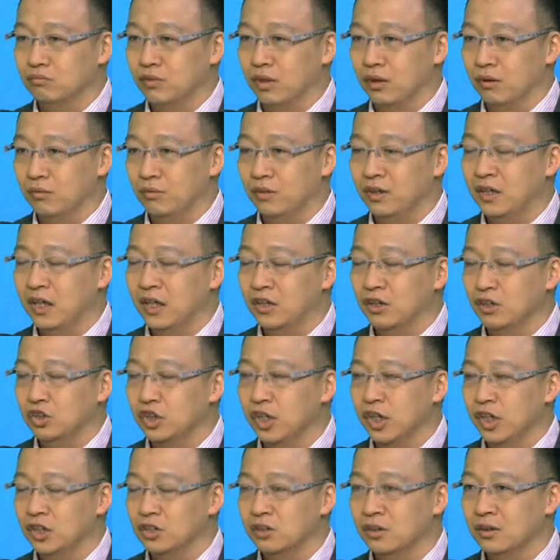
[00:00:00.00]
well, we cannot
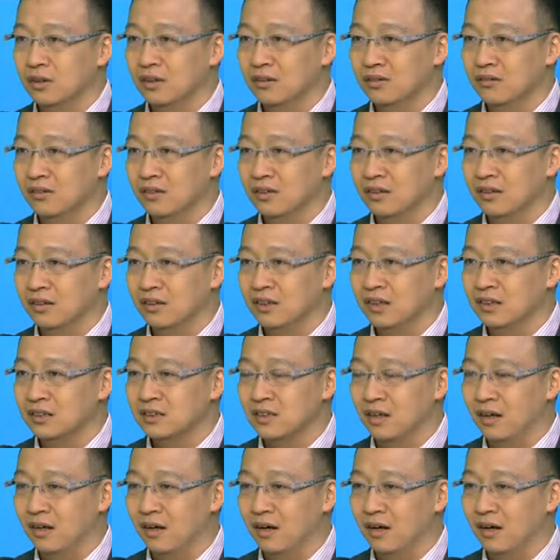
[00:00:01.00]
change
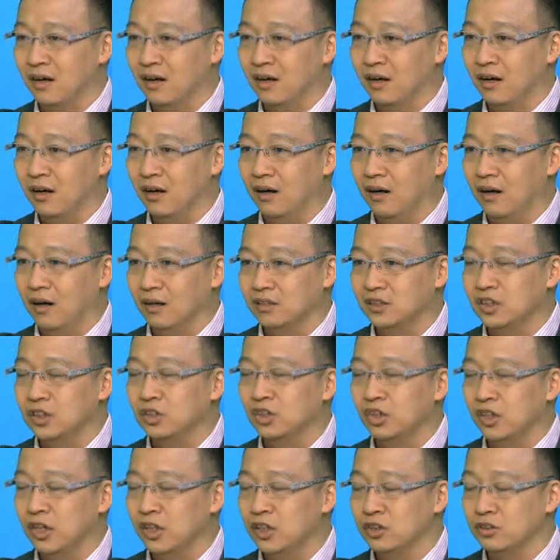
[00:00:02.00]
these
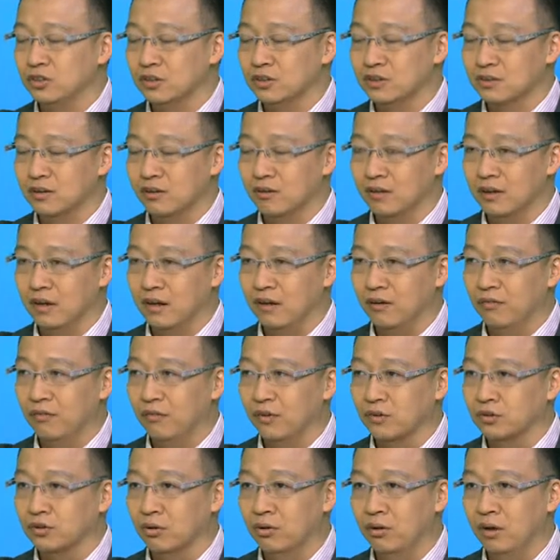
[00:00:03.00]
situations,
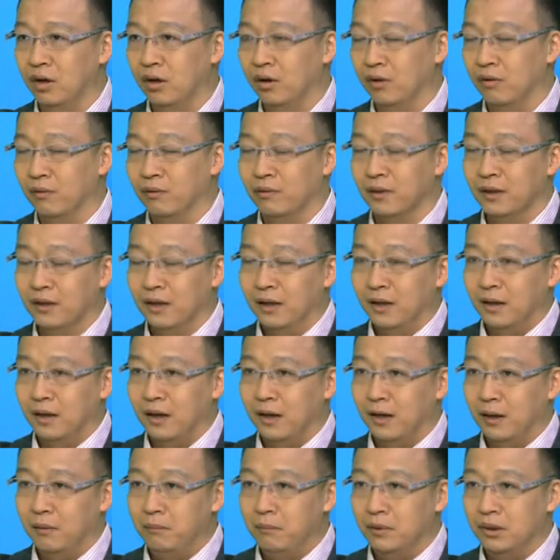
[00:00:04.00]
for so long.
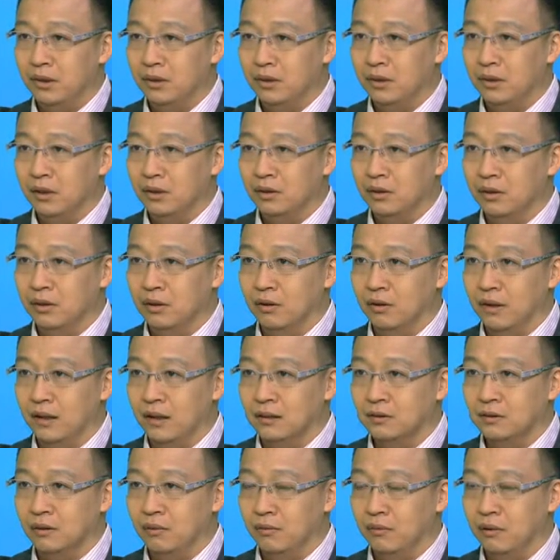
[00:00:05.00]
But
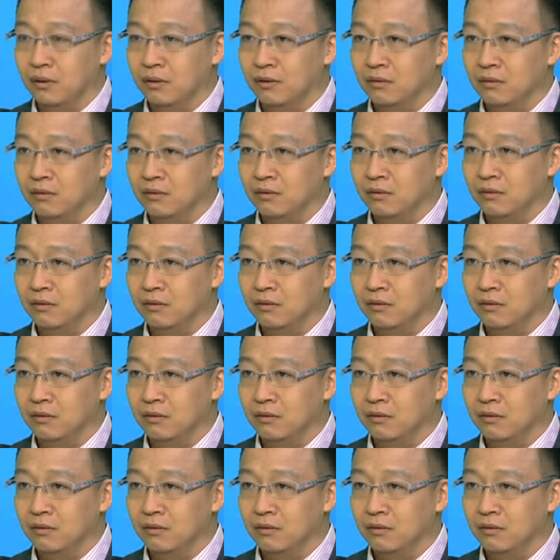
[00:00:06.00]
as what